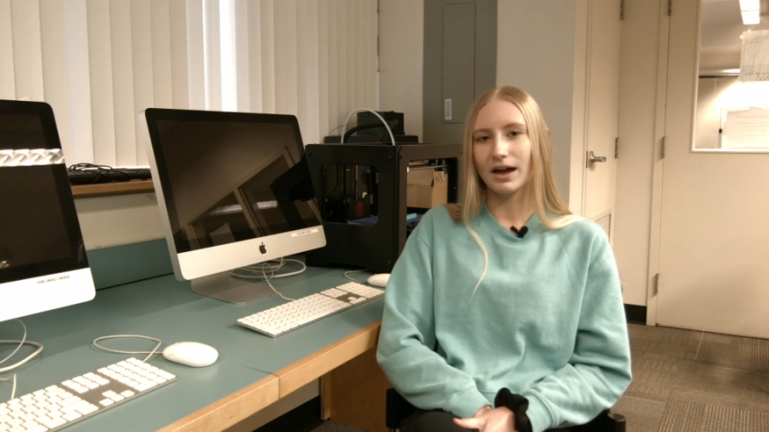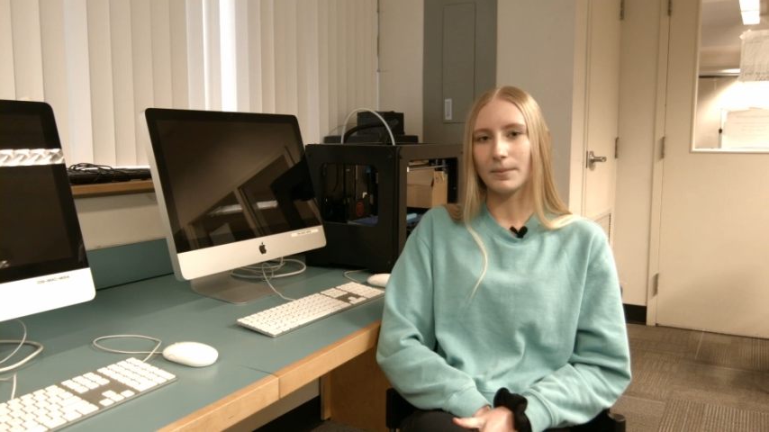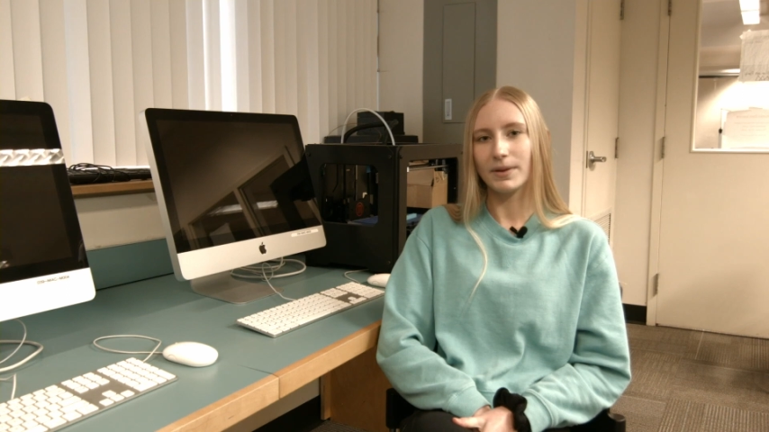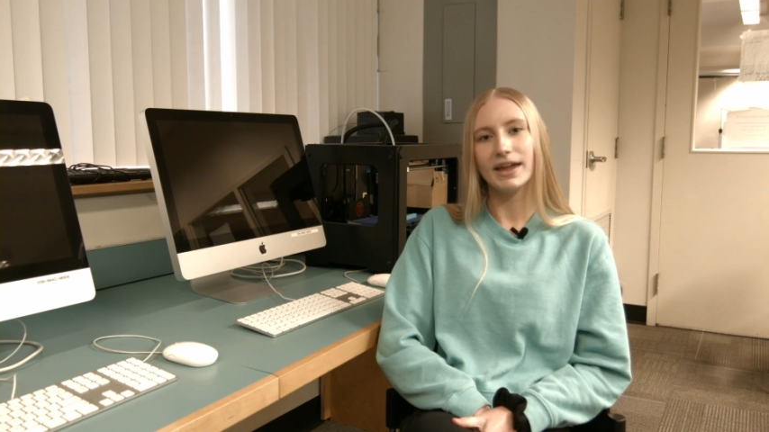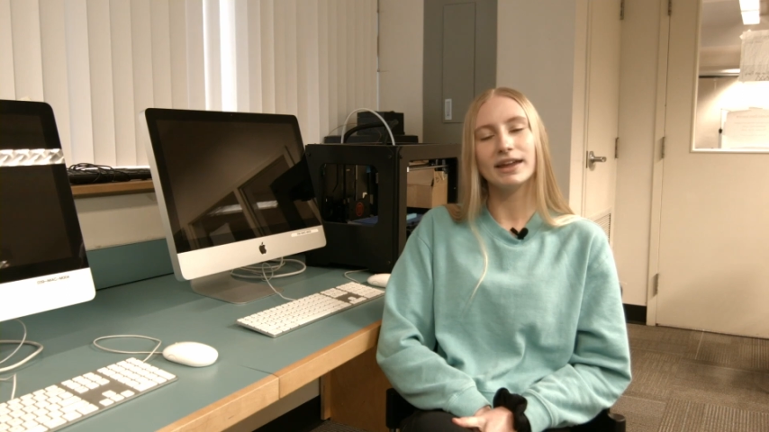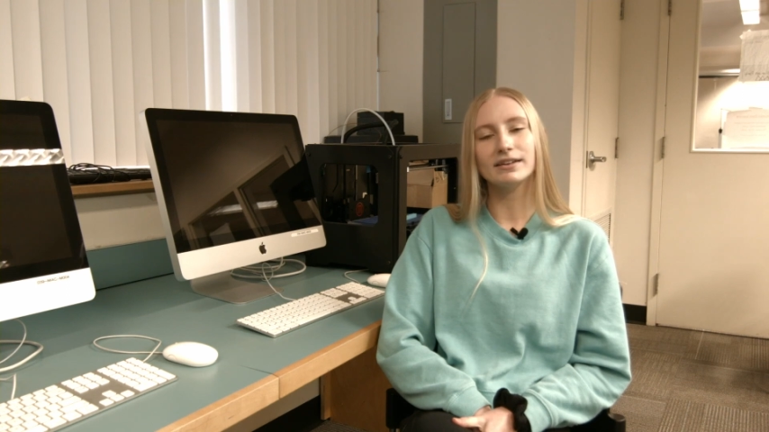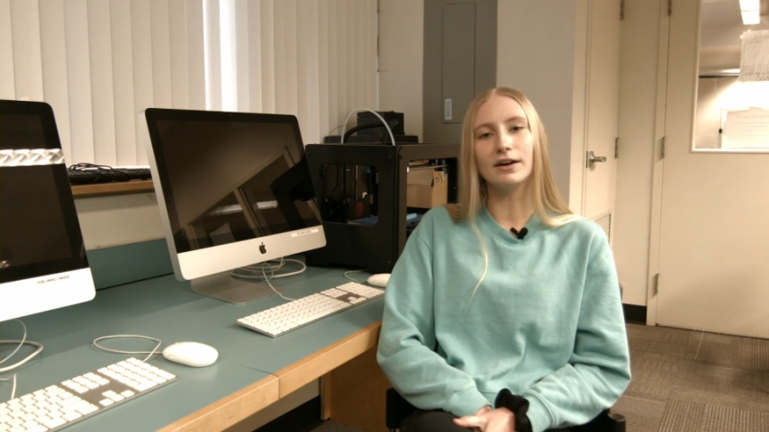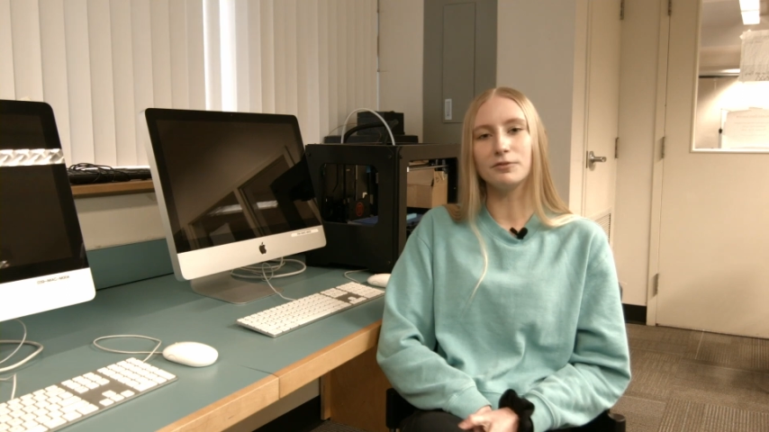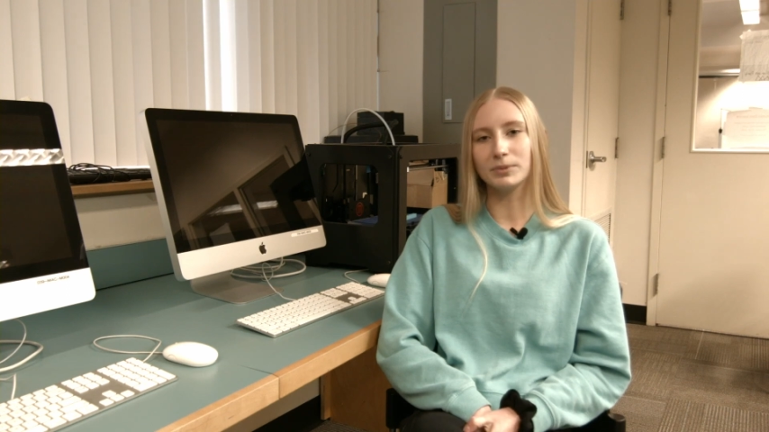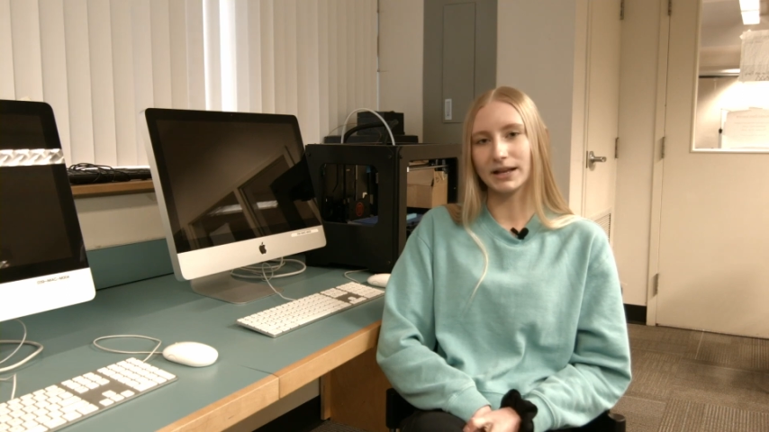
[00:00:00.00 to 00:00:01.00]
a pane
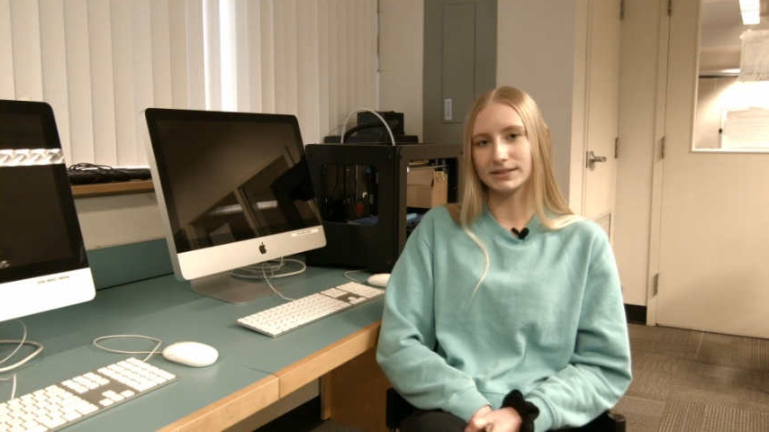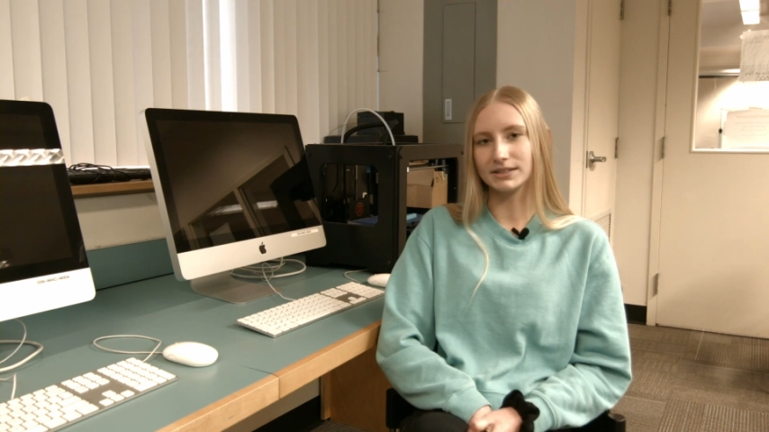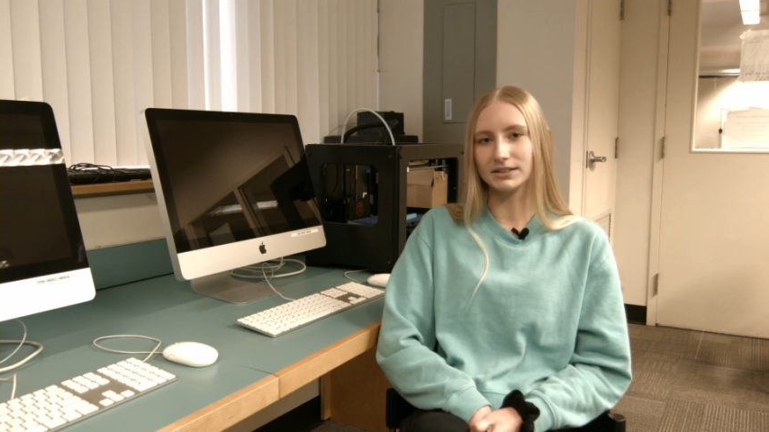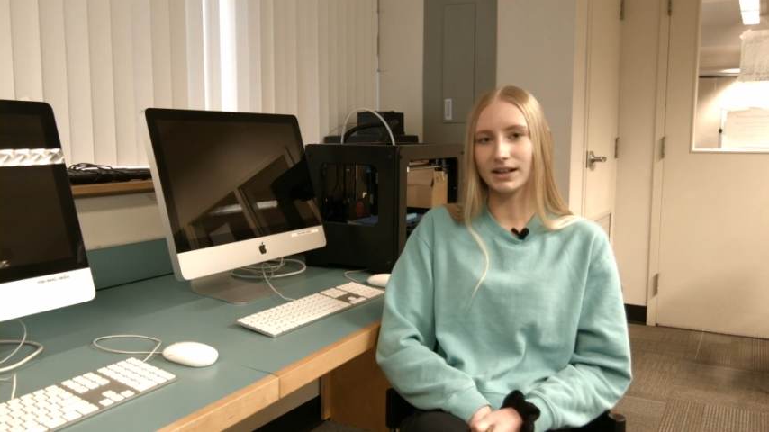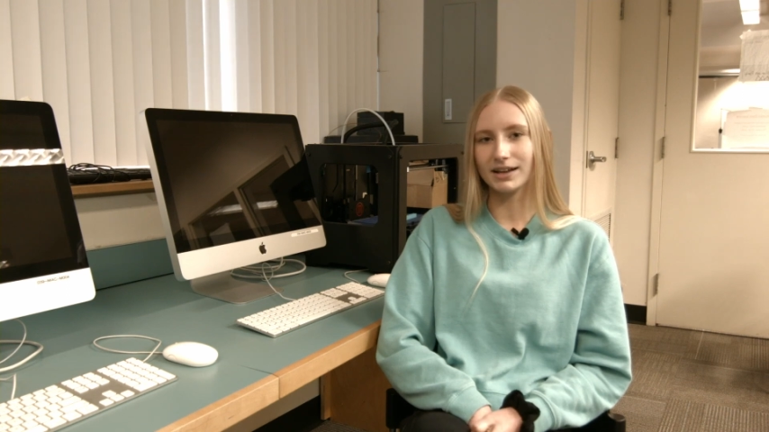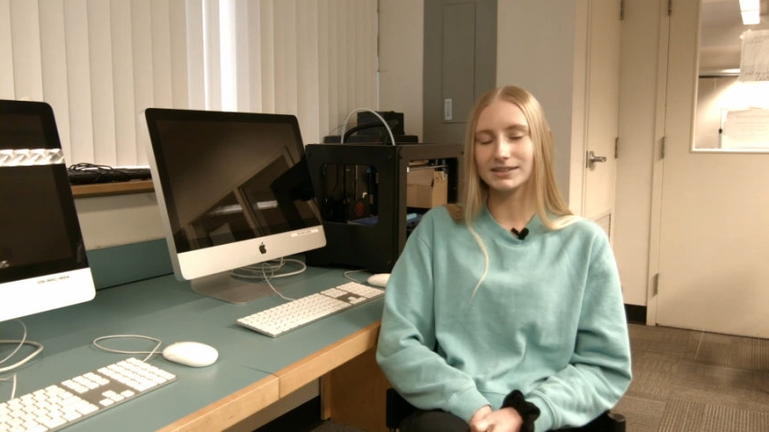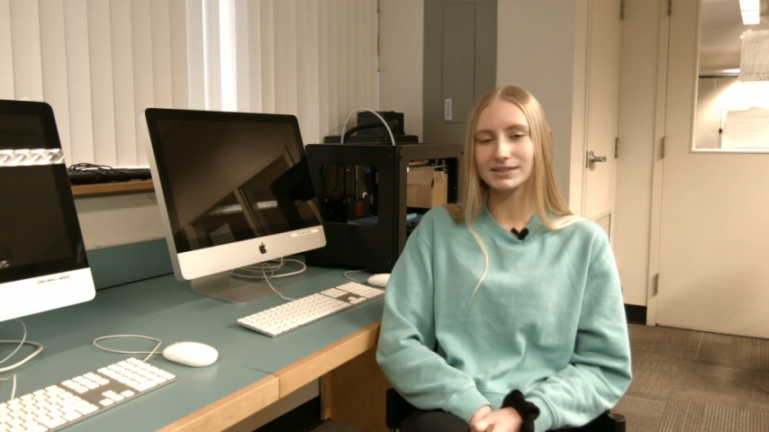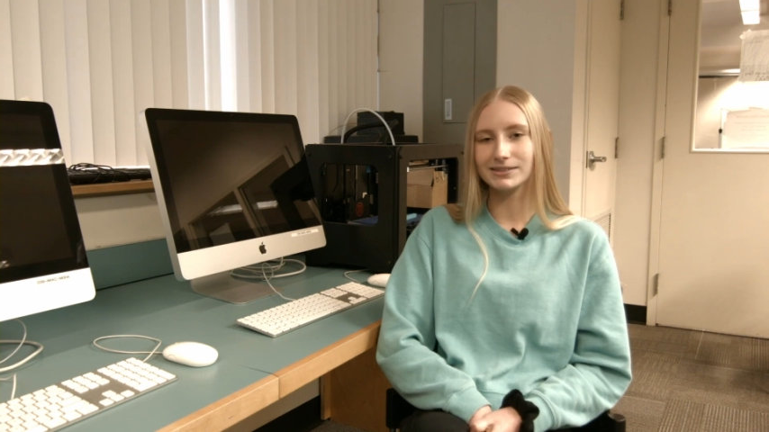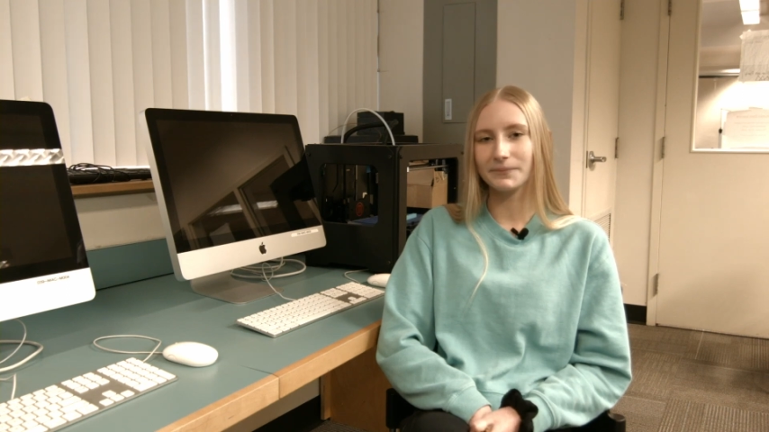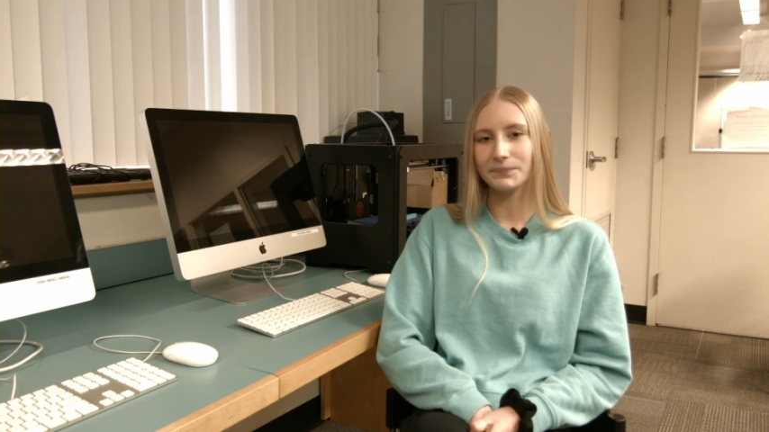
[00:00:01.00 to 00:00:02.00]
of plexiglass.